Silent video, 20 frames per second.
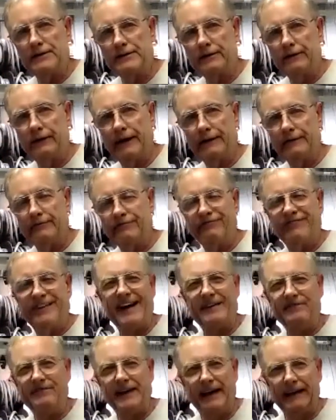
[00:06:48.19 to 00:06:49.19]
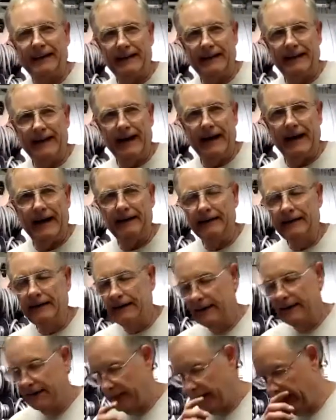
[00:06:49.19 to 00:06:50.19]
They're like 5 dollars
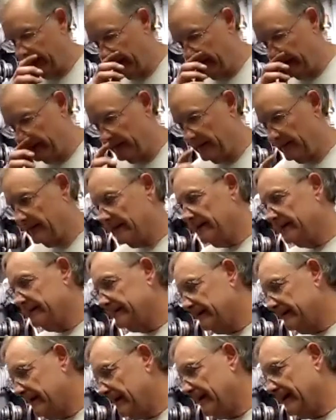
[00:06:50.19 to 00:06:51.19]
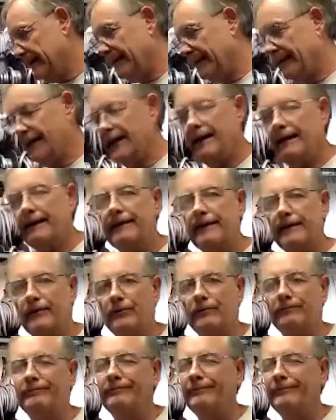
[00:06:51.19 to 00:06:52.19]
and uh, ah,
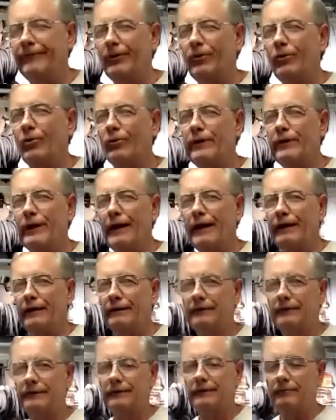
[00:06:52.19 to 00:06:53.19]
they're okay.